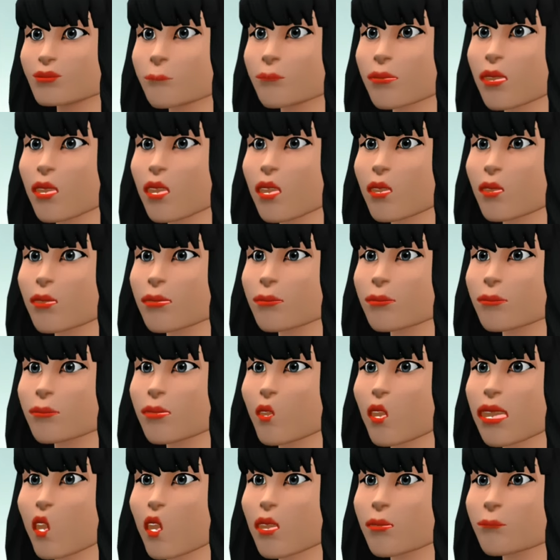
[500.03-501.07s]
Nurse,
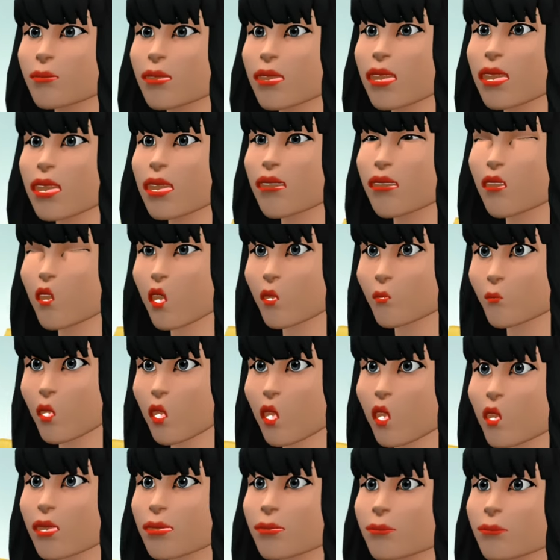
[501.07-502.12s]
we were playing
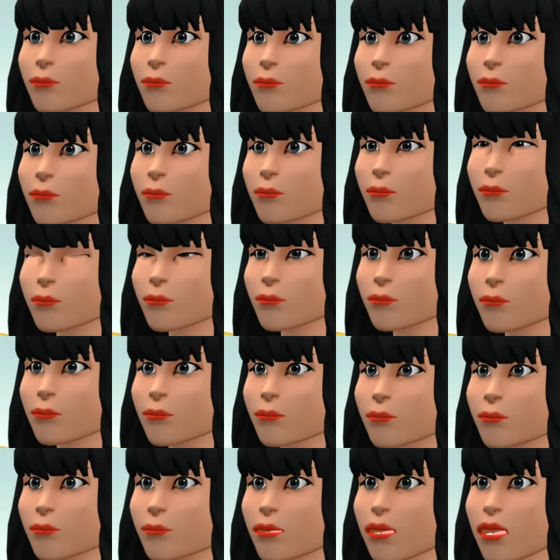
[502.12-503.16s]
football.
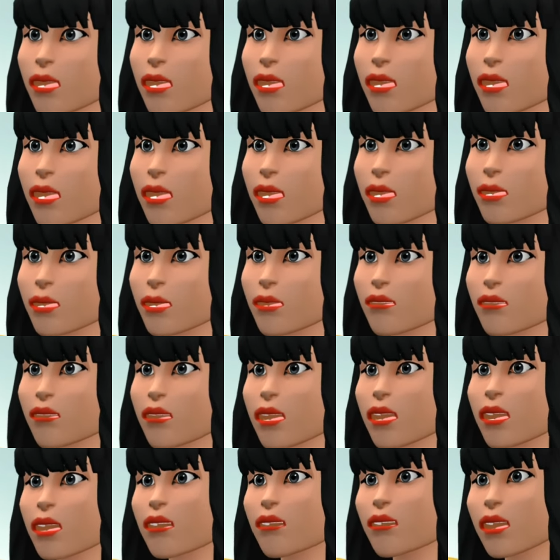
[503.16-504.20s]
Suddenly I
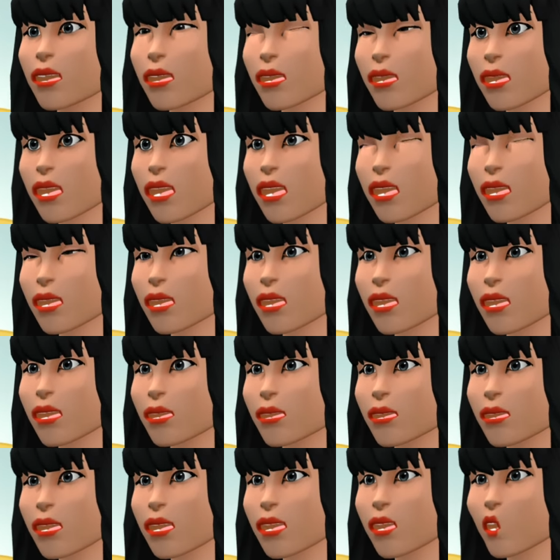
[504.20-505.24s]
felt very strange
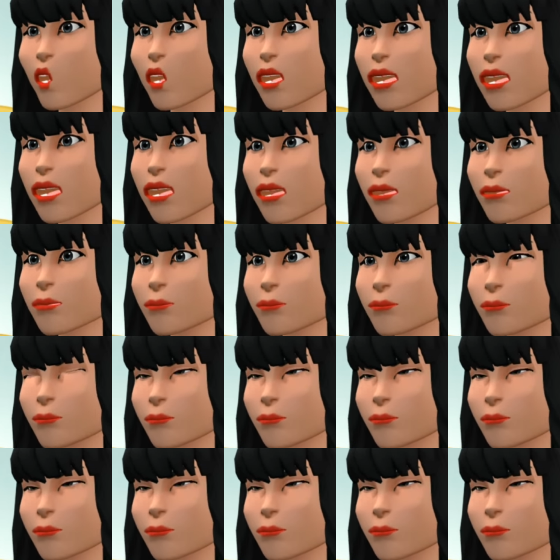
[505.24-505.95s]
and unwell.